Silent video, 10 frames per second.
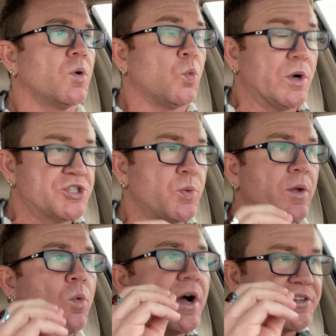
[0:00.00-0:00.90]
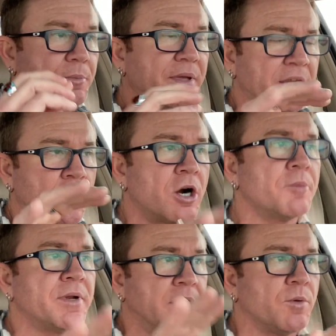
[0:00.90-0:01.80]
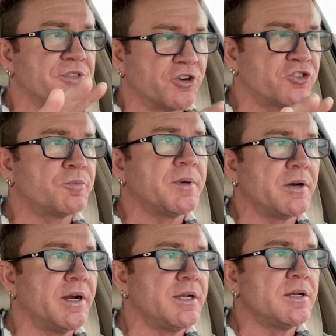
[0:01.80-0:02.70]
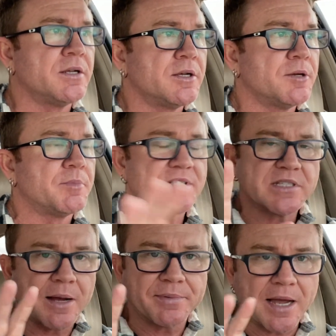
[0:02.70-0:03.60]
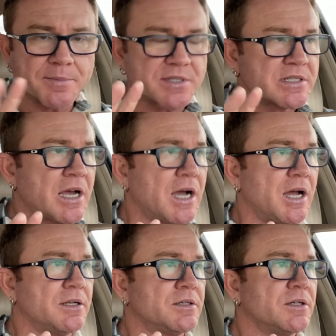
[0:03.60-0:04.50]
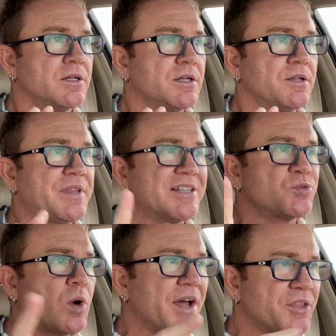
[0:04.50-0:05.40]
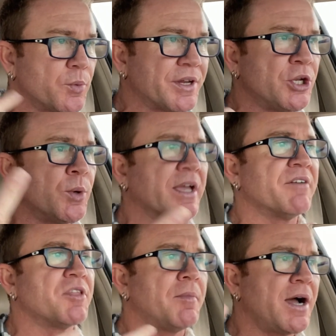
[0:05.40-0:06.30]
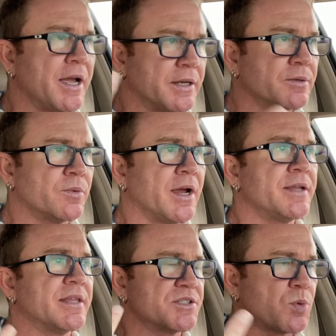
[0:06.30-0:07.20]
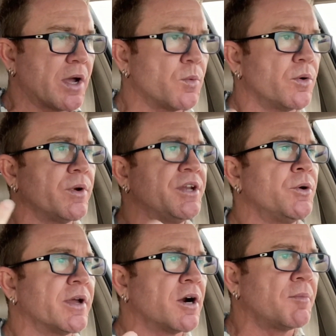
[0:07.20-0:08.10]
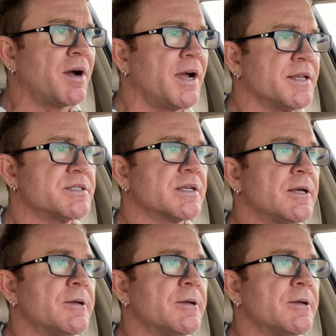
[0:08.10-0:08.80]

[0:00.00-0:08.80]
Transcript: Which we want to be in harmony with our spirit, but sometimes it's not. That's why the renewing of the mind, right? That's why we're renewing our minds.